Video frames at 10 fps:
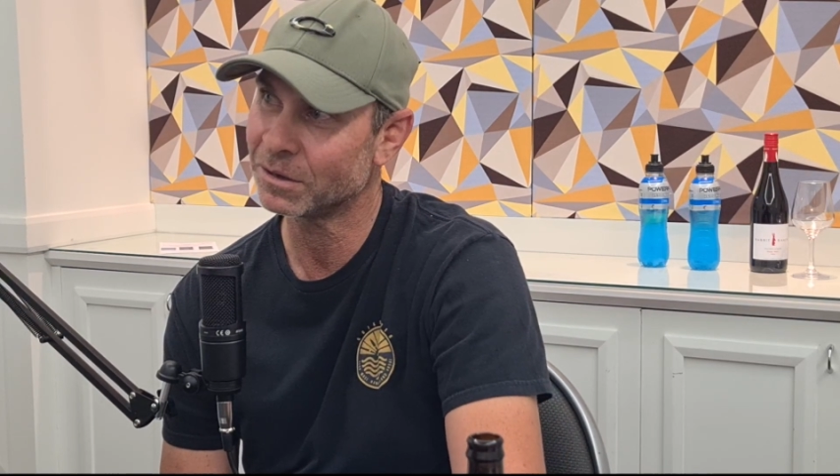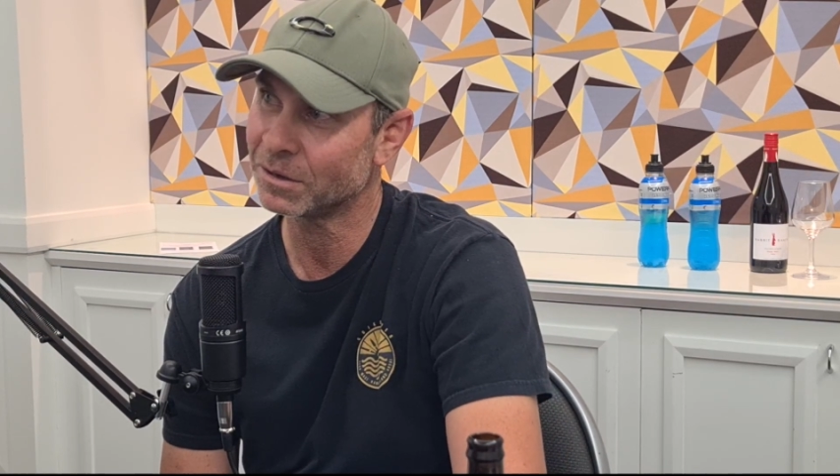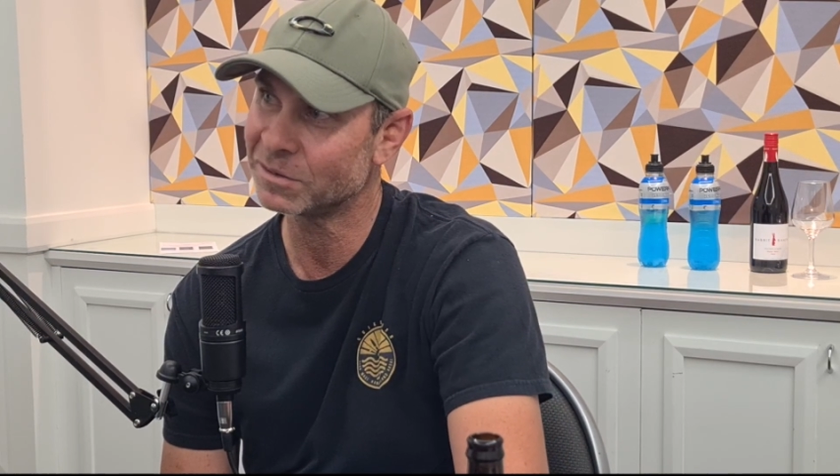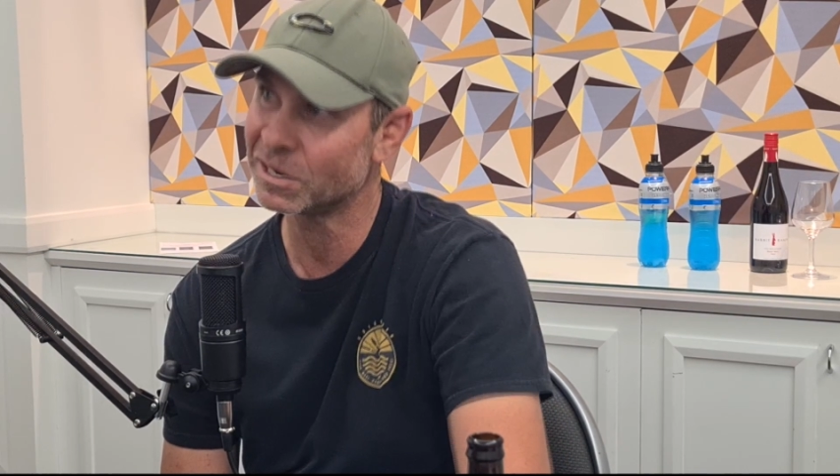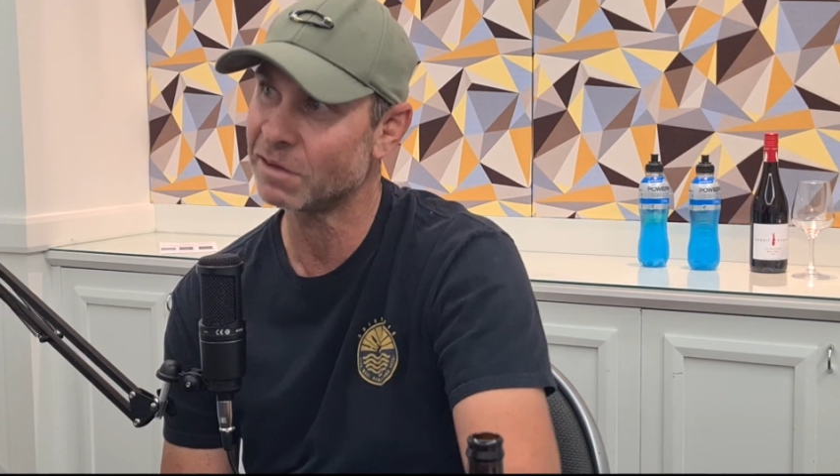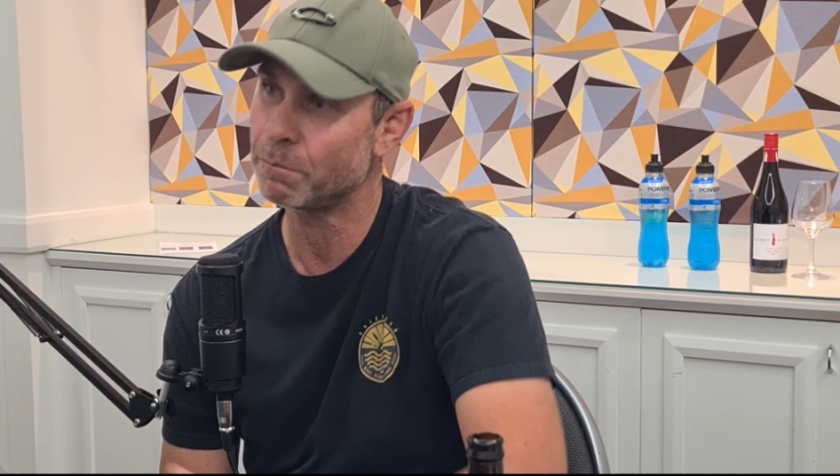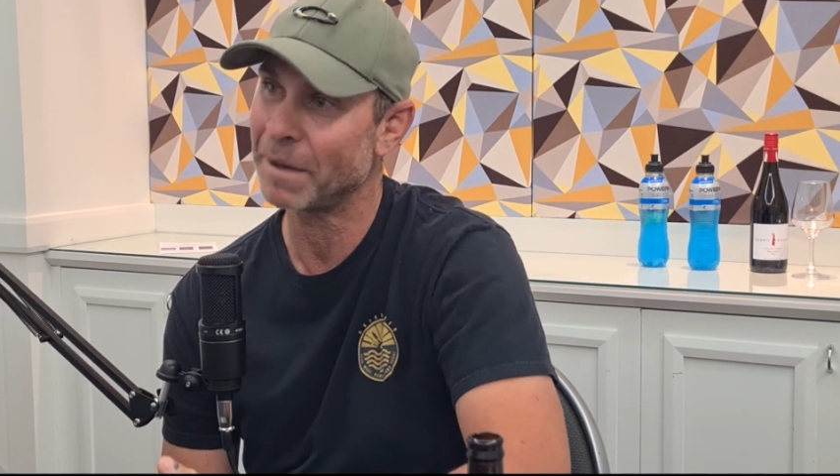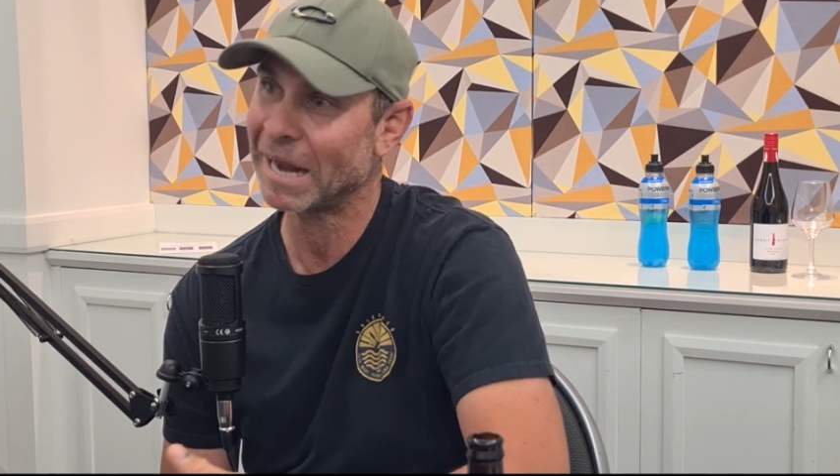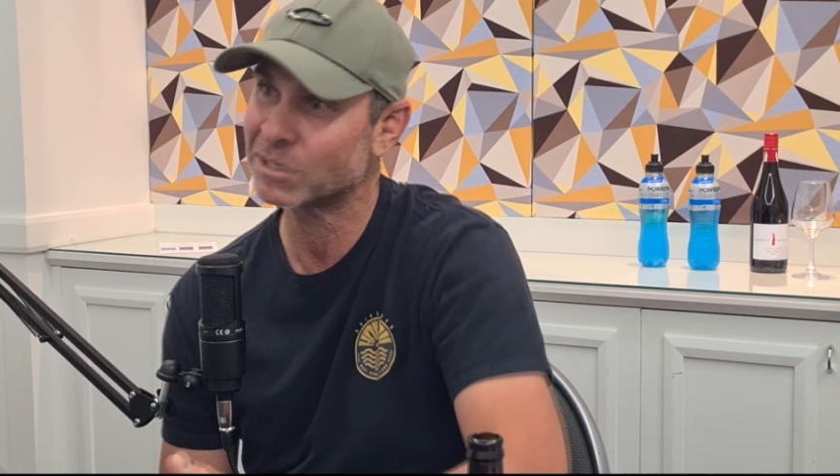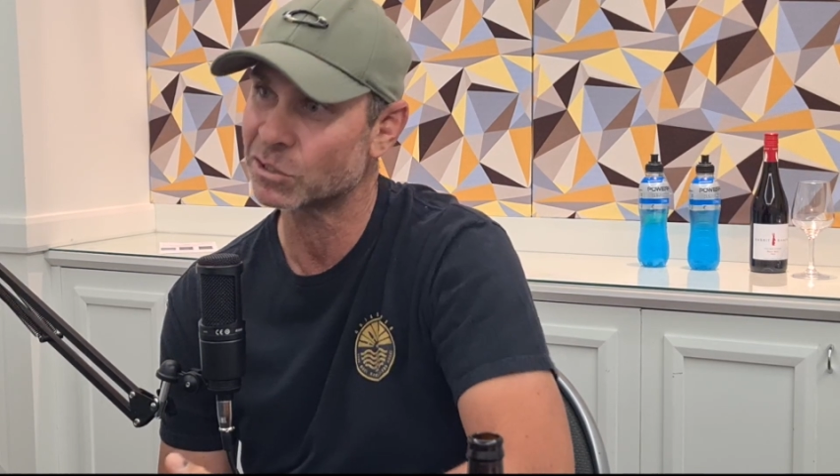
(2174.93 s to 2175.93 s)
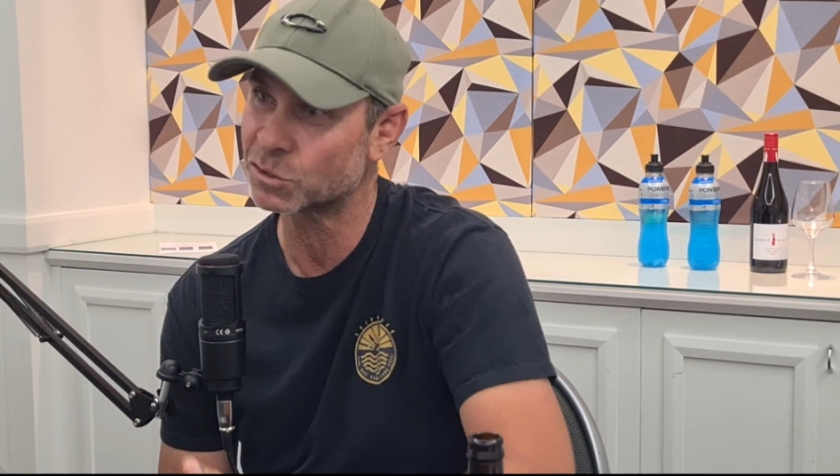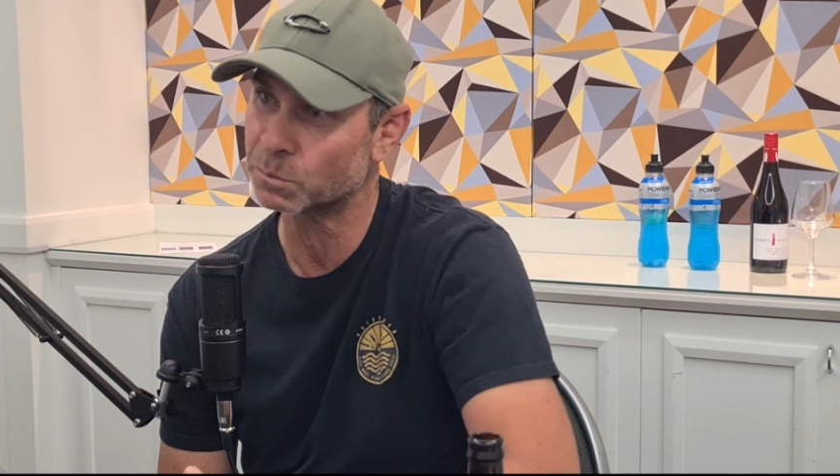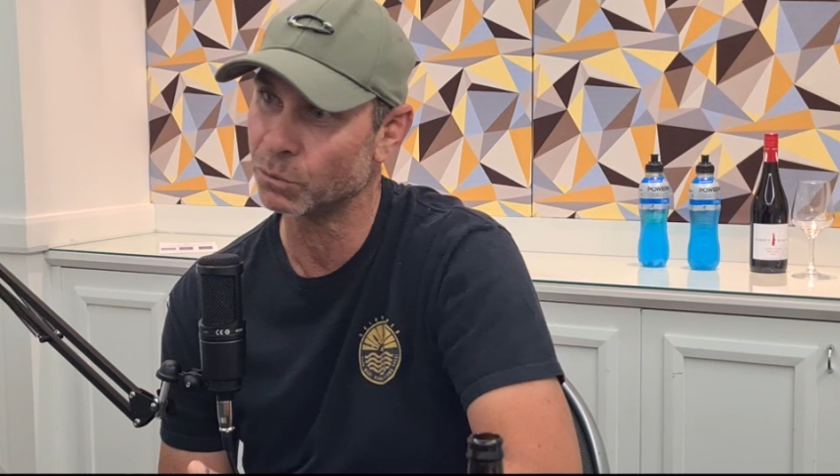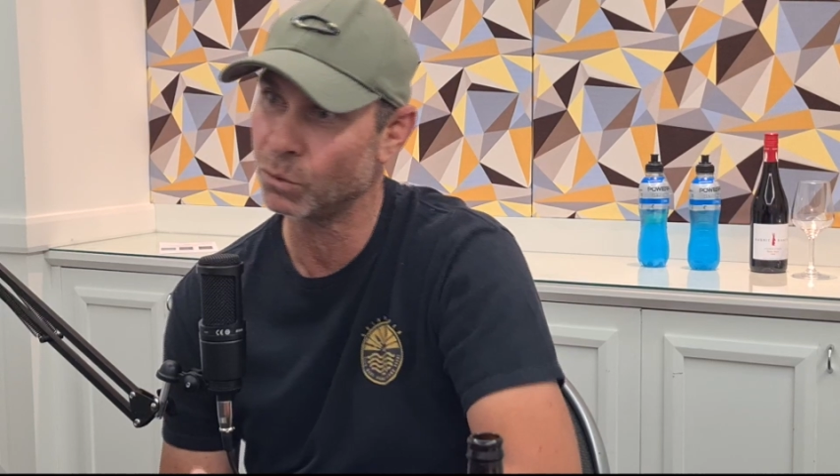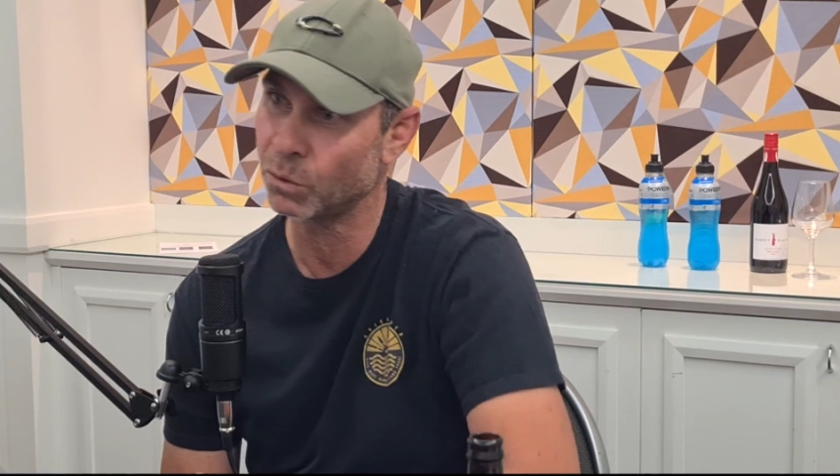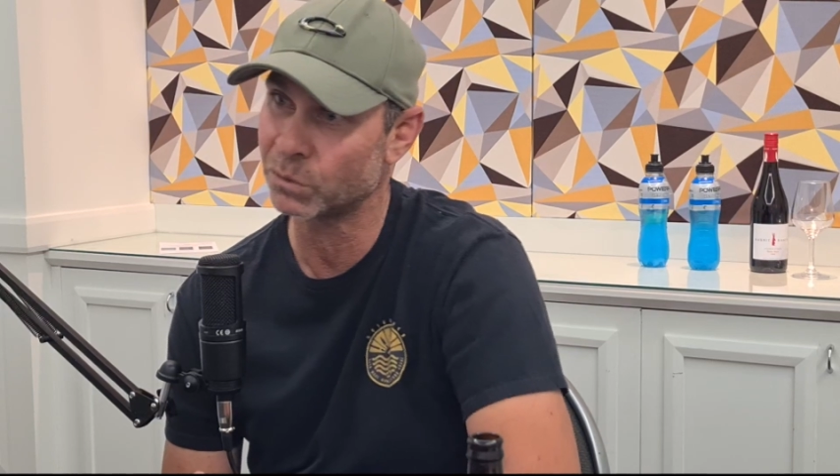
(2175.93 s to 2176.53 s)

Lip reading: to give back to the sport,